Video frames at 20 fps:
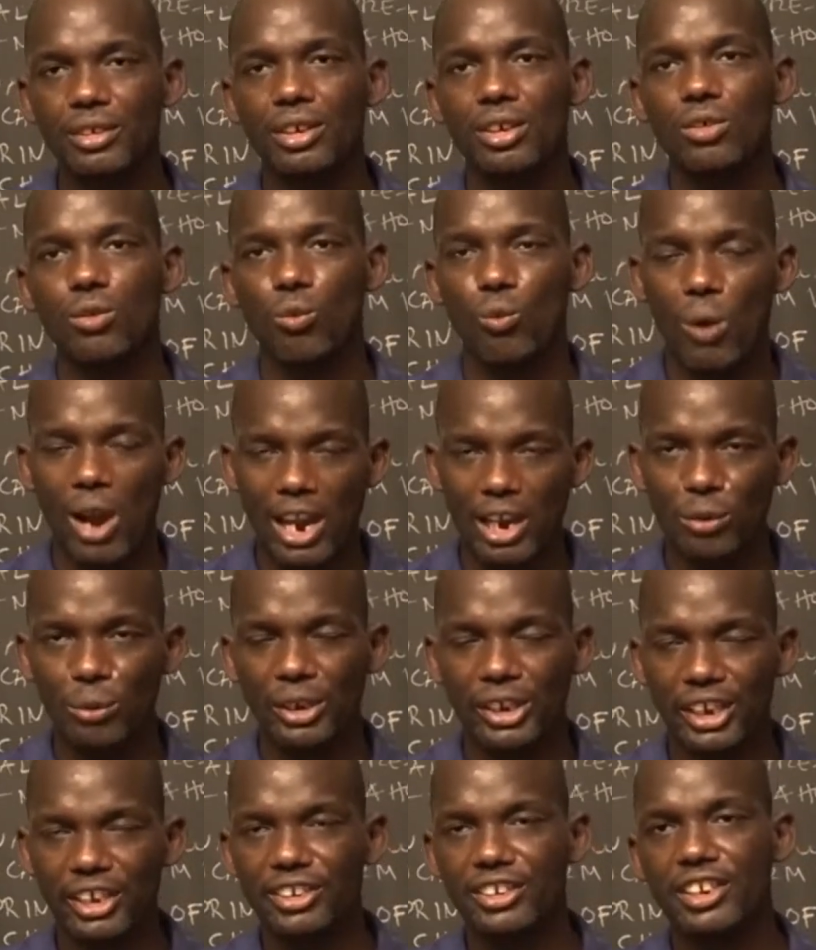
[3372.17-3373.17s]
while we
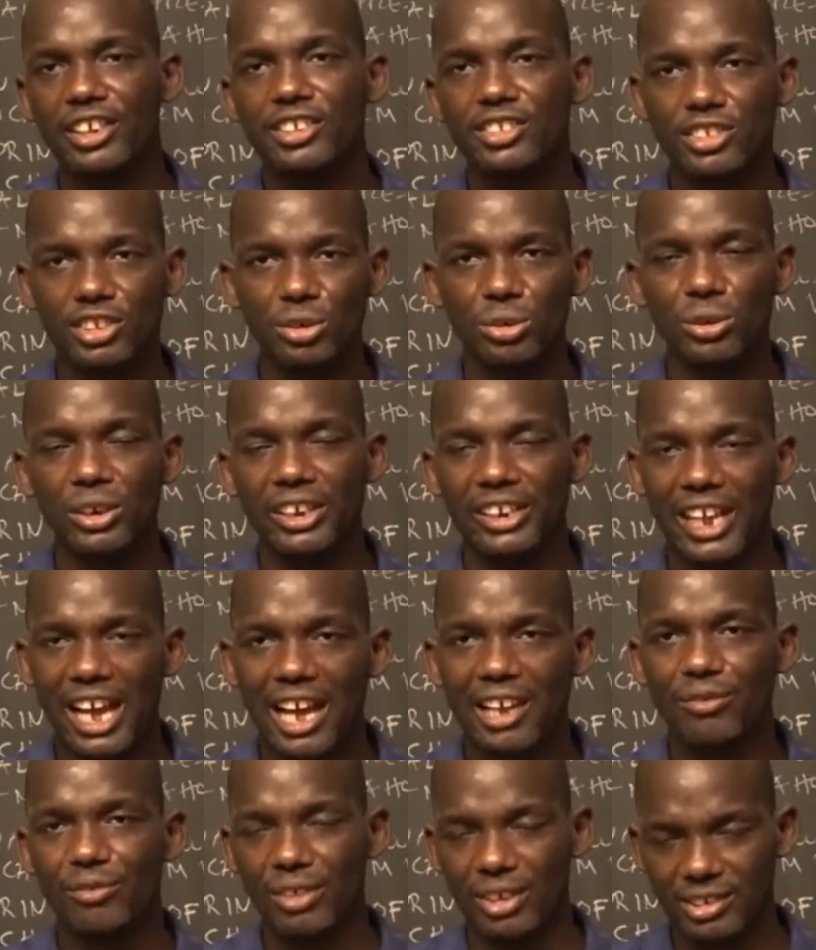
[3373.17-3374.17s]
can test you in
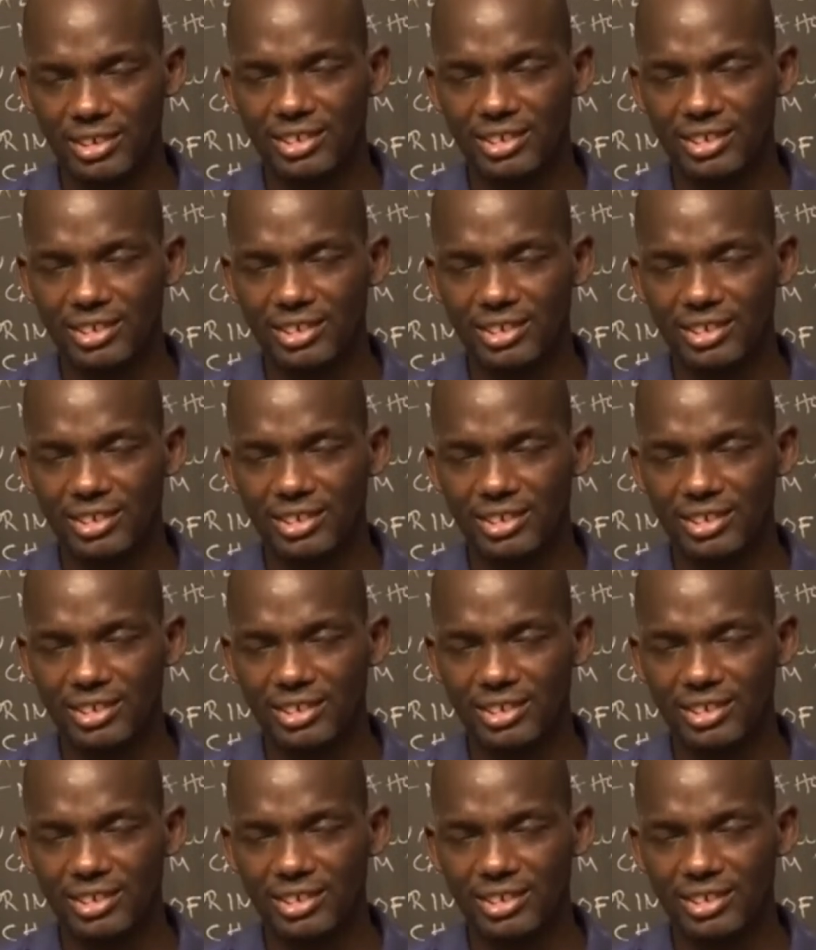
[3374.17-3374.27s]
advance.